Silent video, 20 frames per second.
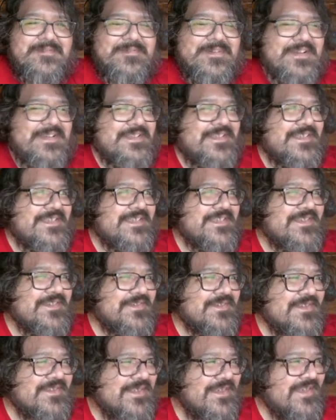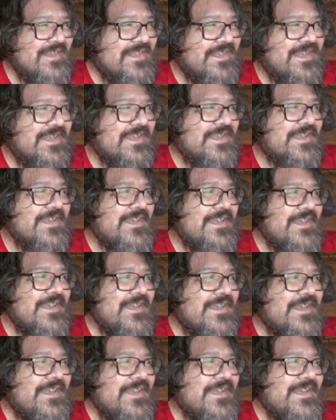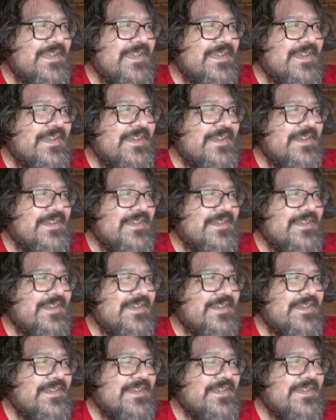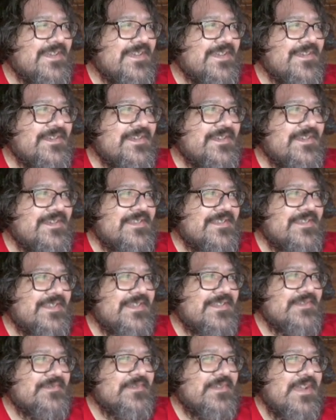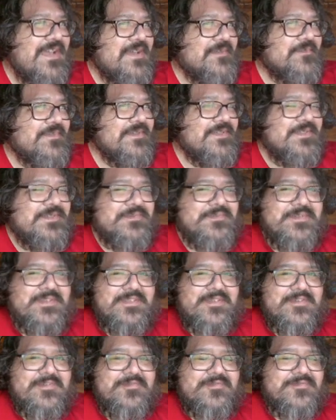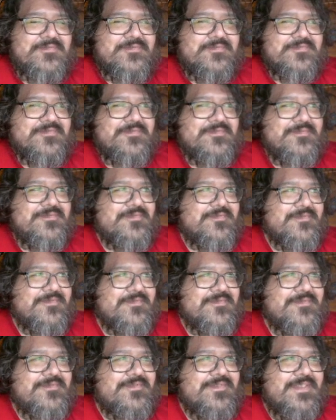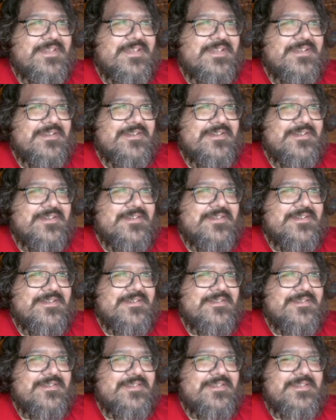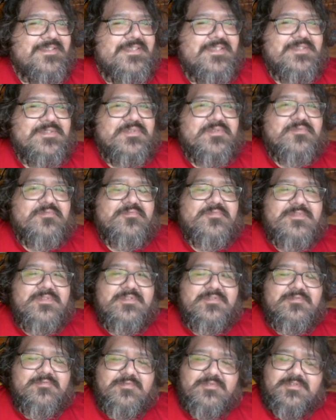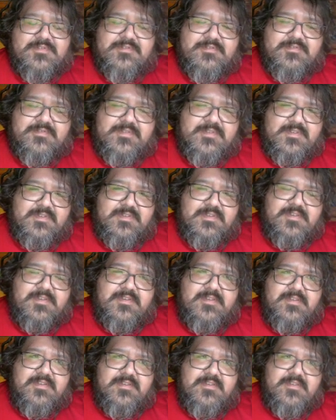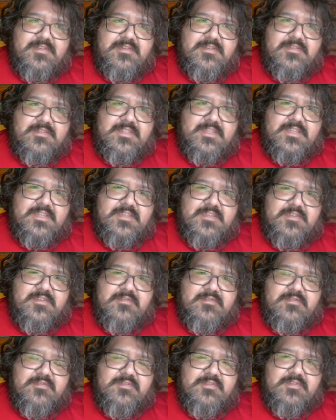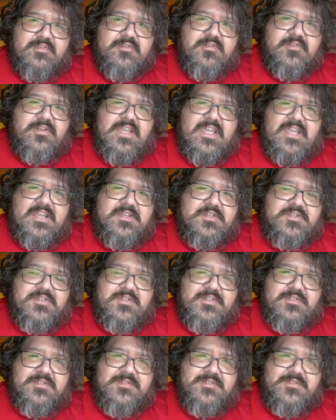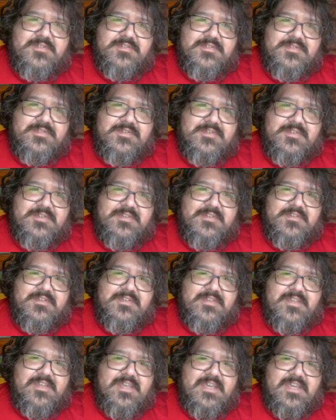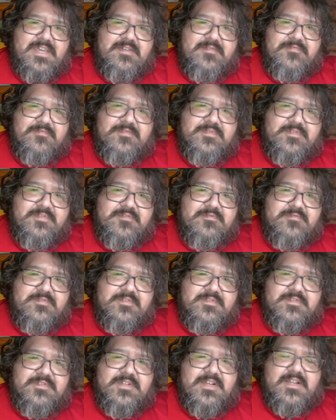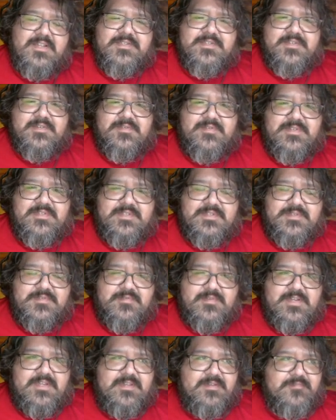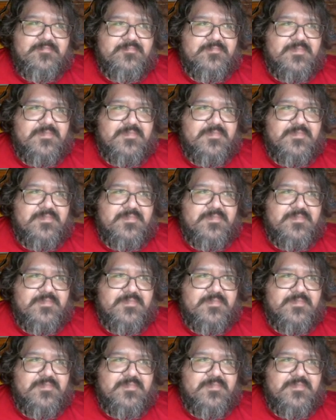Why is this still a thing? Like, uh, that's what happens when you like these are real world like your actions have real world consequences, right?